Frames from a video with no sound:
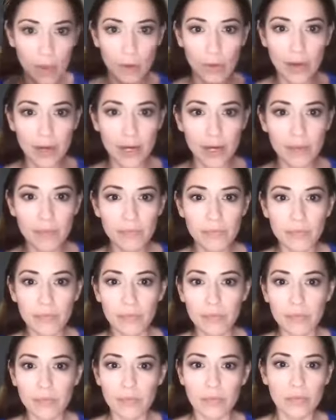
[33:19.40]
Okay?
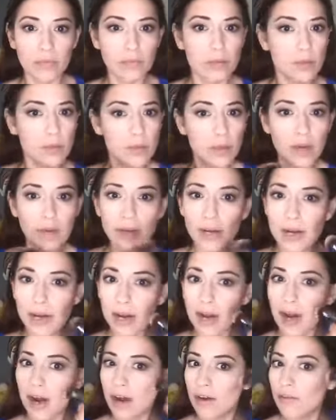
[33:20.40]
So now that I
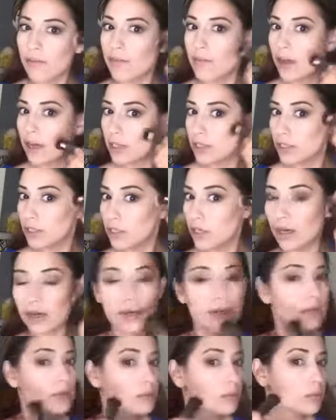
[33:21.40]
have that
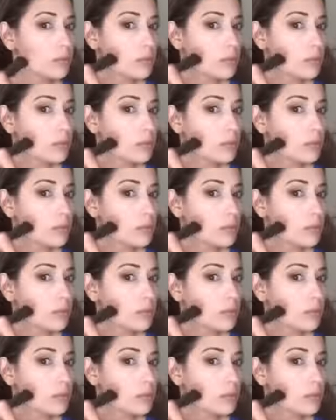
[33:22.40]
done,